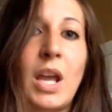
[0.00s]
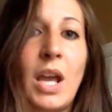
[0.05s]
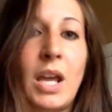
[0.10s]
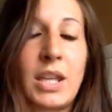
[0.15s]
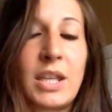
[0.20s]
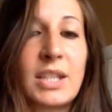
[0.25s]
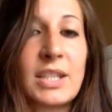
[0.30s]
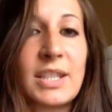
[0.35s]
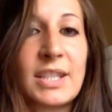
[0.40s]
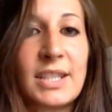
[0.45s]

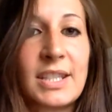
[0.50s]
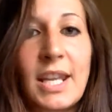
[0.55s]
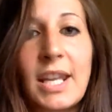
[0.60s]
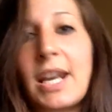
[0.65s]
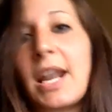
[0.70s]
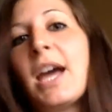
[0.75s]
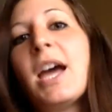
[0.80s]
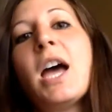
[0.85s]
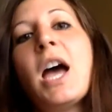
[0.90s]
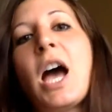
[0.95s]
I get dizzy.
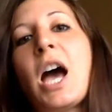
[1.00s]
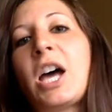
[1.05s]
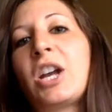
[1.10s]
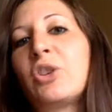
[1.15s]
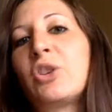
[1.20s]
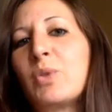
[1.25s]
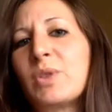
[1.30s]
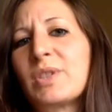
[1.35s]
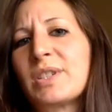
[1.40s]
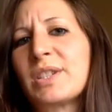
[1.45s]
And I
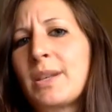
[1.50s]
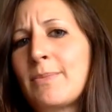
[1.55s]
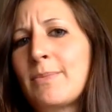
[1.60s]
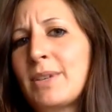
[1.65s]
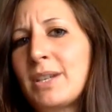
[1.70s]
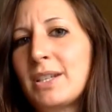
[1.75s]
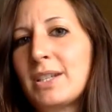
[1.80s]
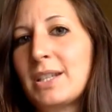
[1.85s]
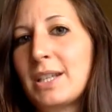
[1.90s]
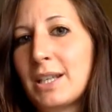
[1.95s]
don't want
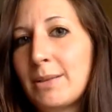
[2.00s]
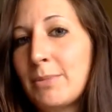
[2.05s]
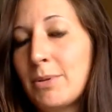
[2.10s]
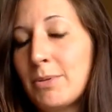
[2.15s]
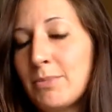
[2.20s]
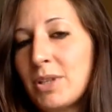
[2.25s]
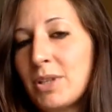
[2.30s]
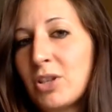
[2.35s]
something to limit